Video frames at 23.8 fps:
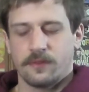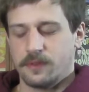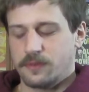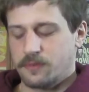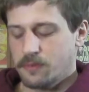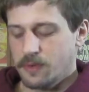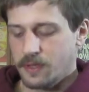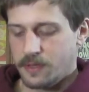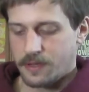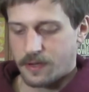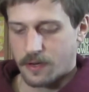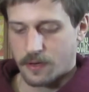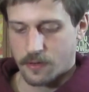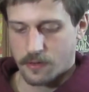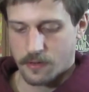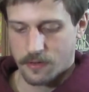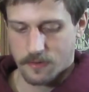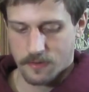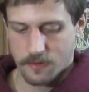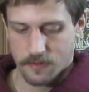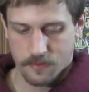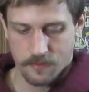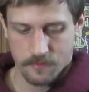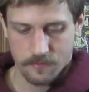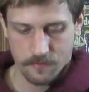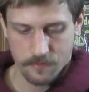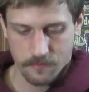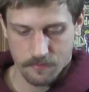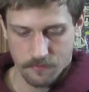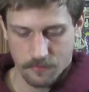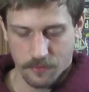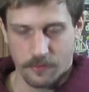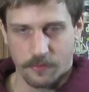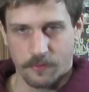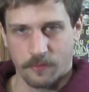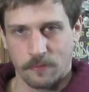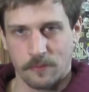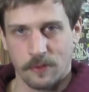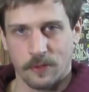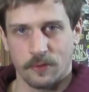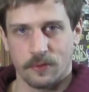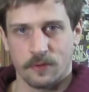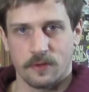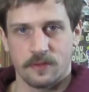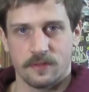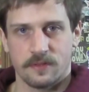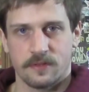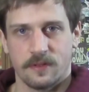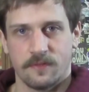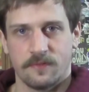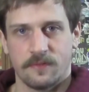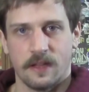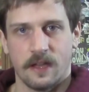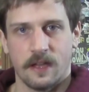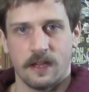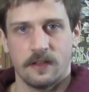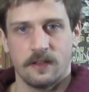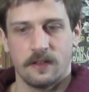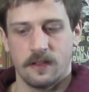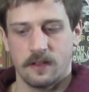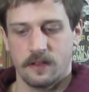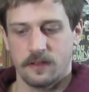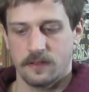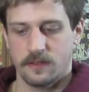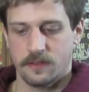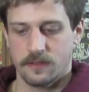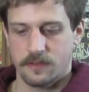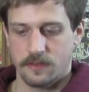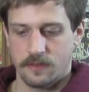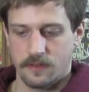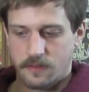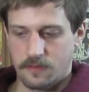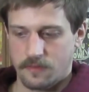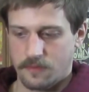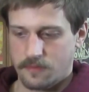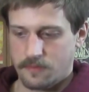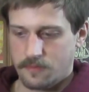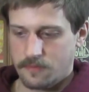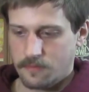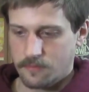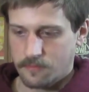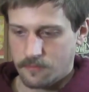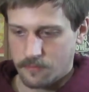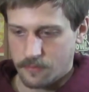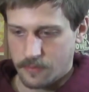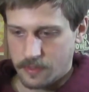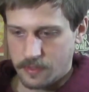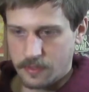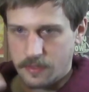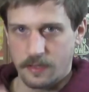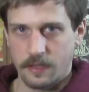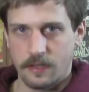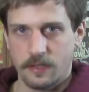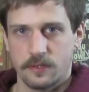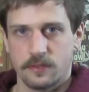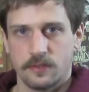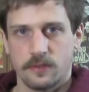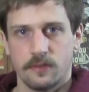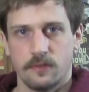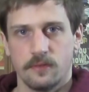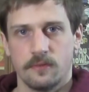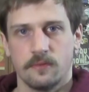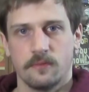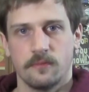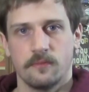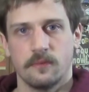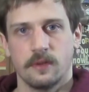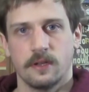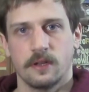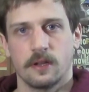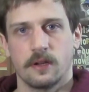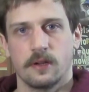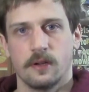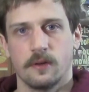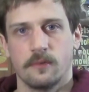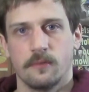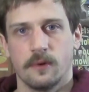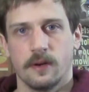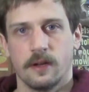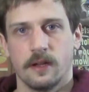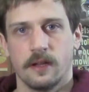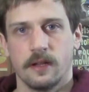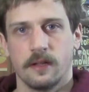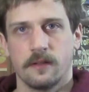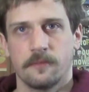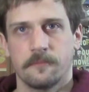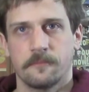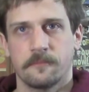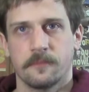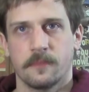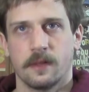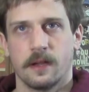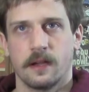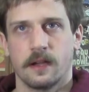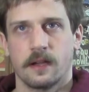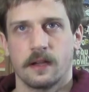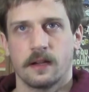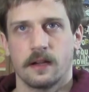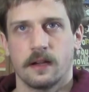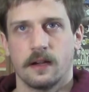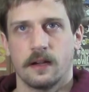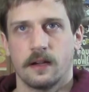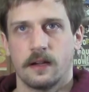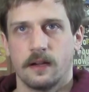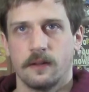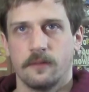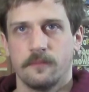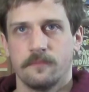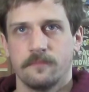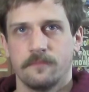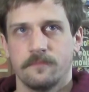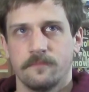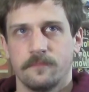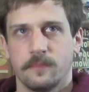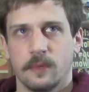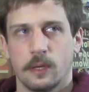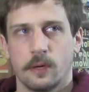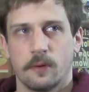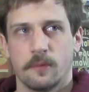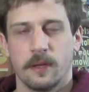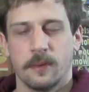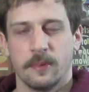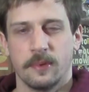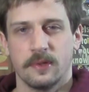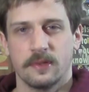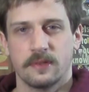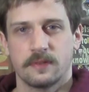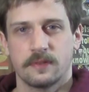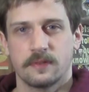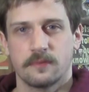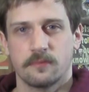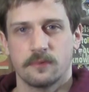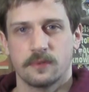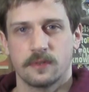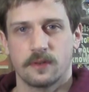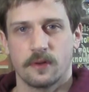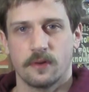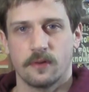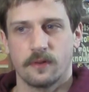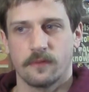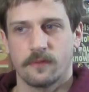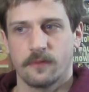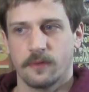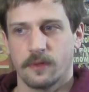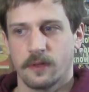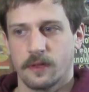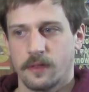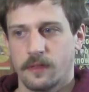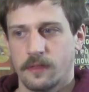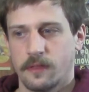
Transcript: It's really hard with thrillers if the ending doesn't really hit you in a good way, like, you know, maybe this was going for like a